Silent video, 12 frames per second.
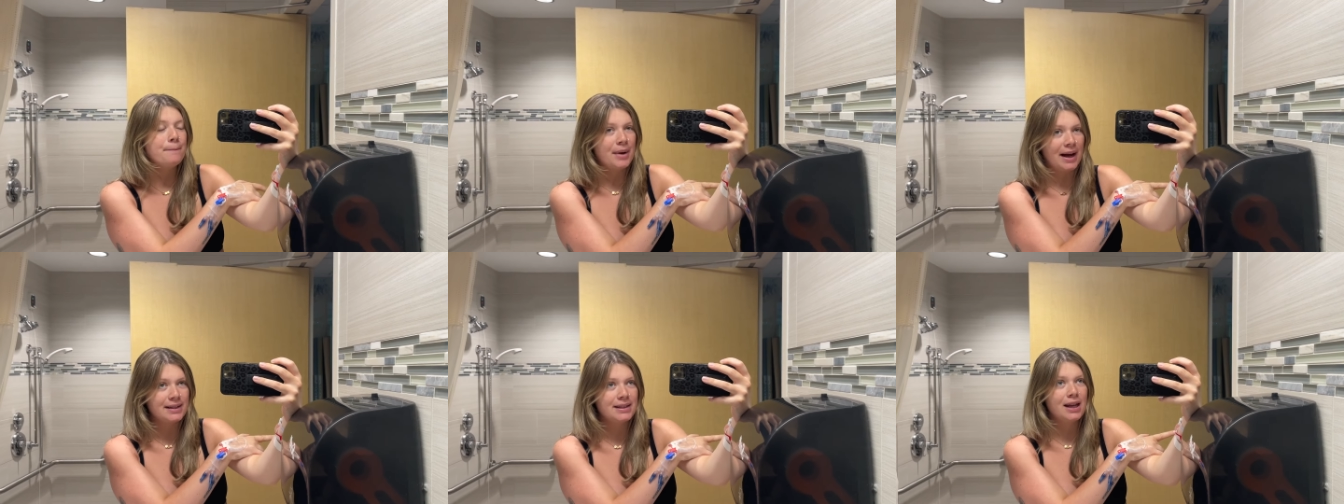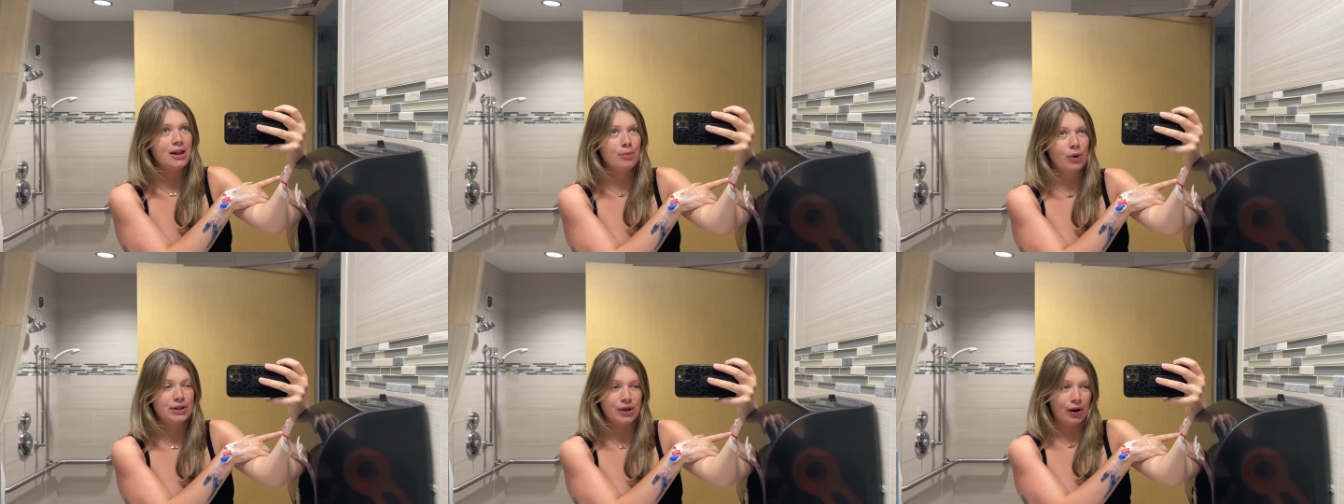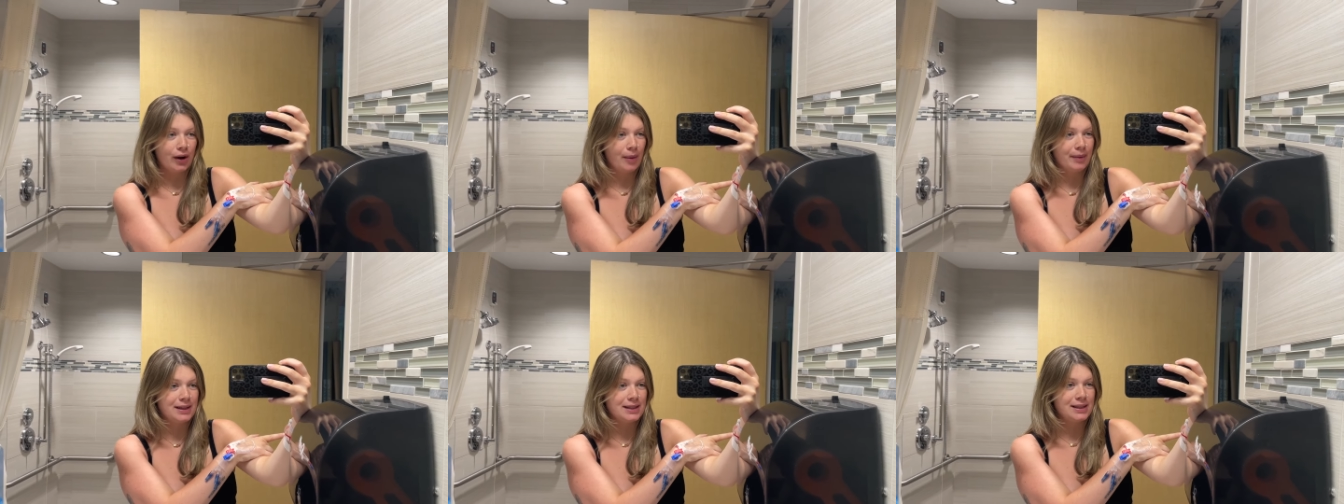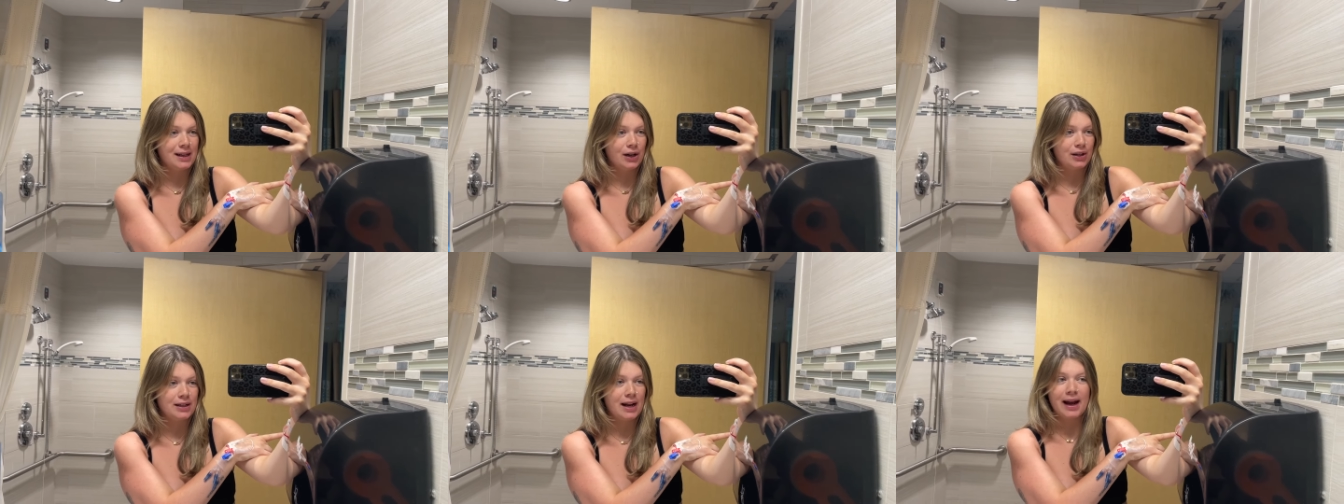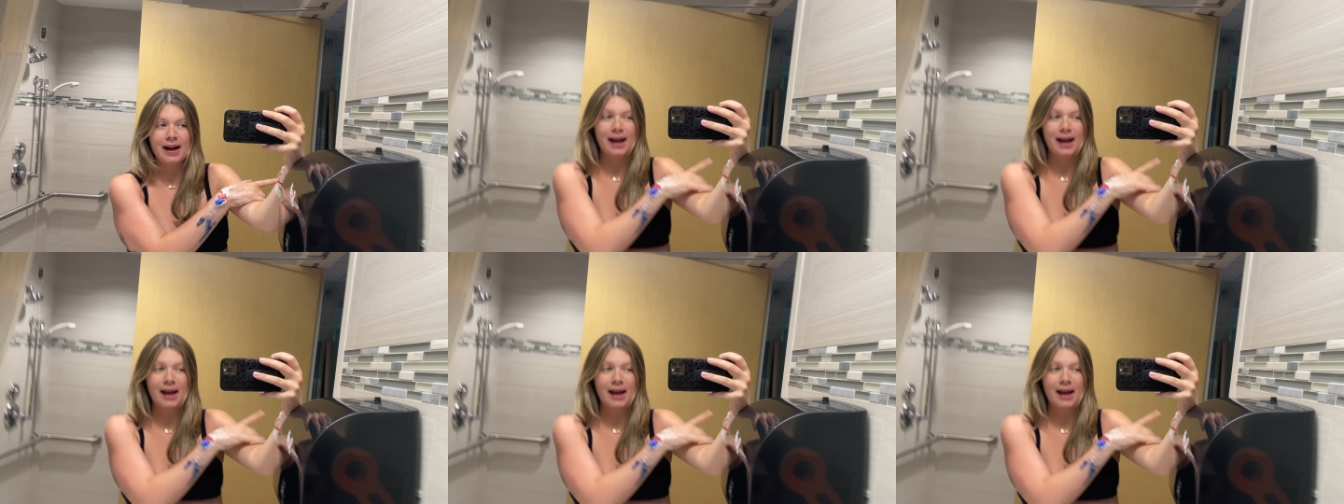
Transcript: But the boys are coming to see her today and